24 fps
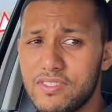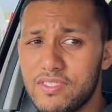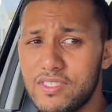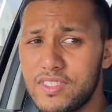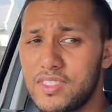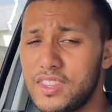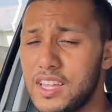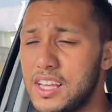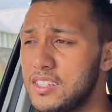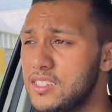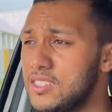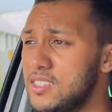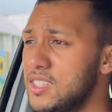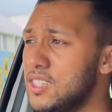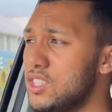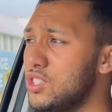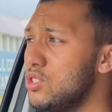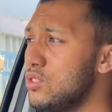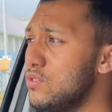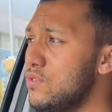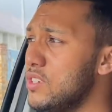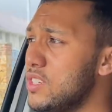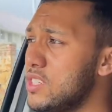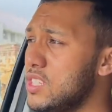this is
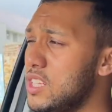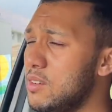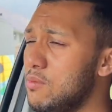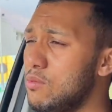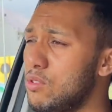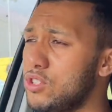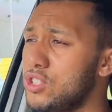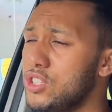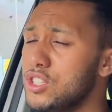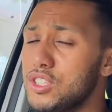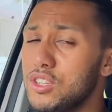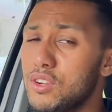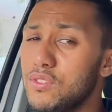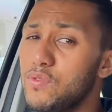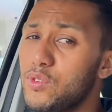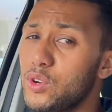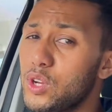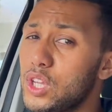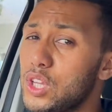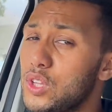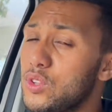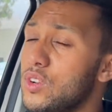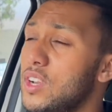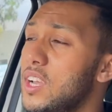your first time watching, don't
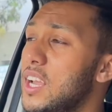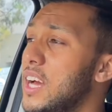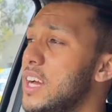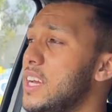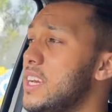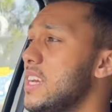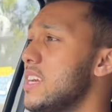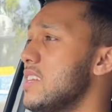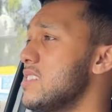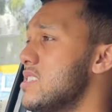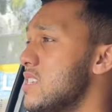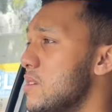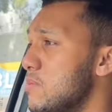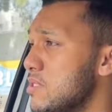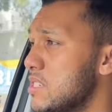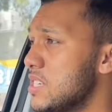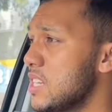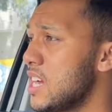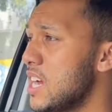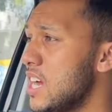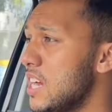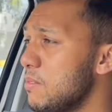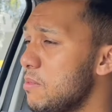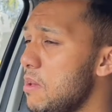forget to like and
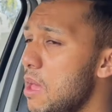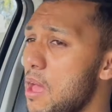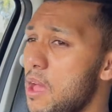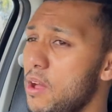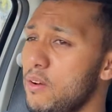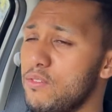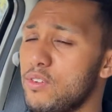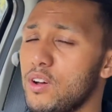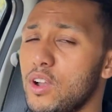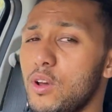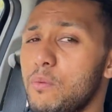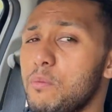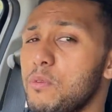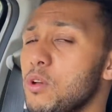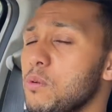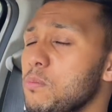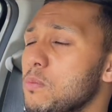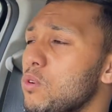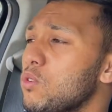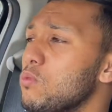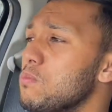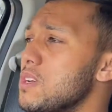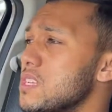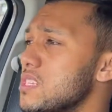subscribe. Follow me on
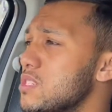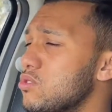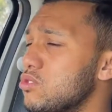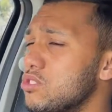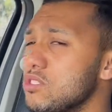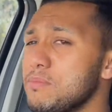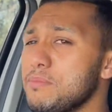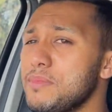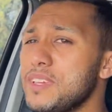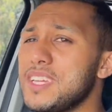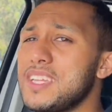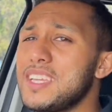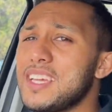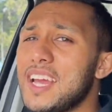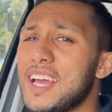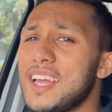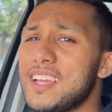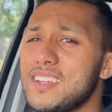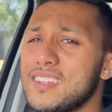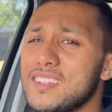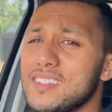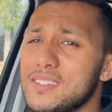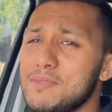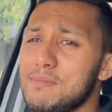all my social media
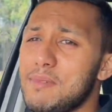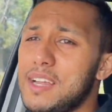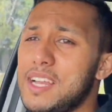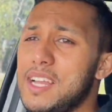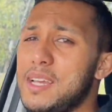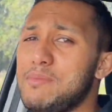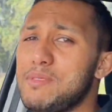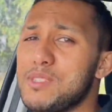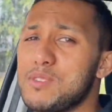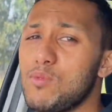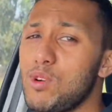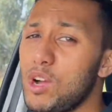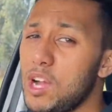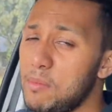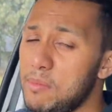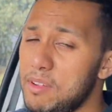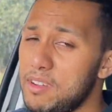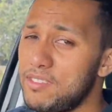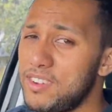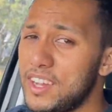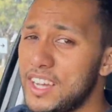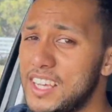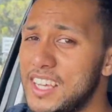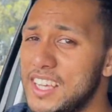handles. My name is Muhammad
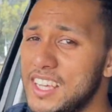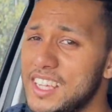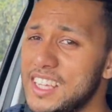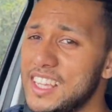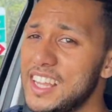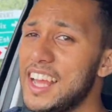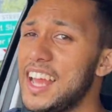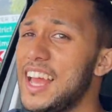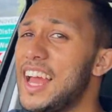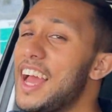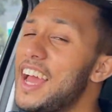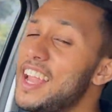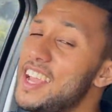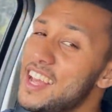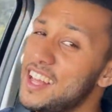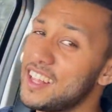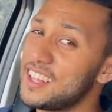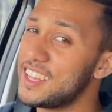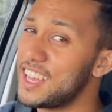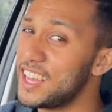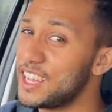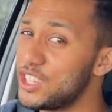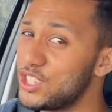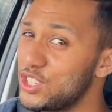Fakier, and I'll
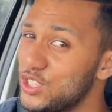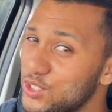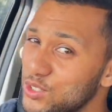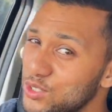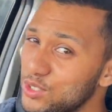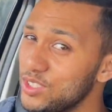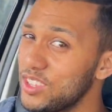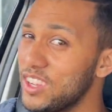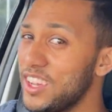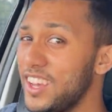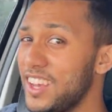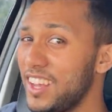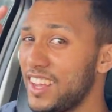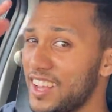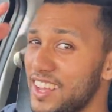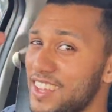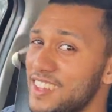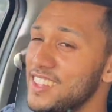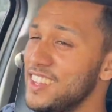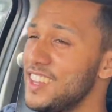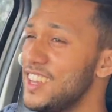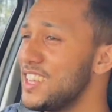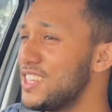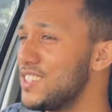catch you in
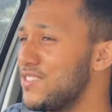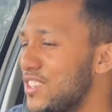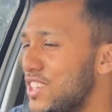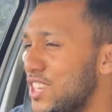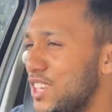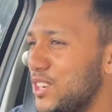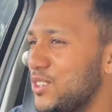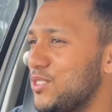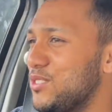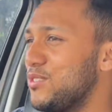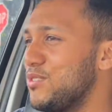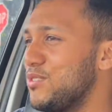the next video.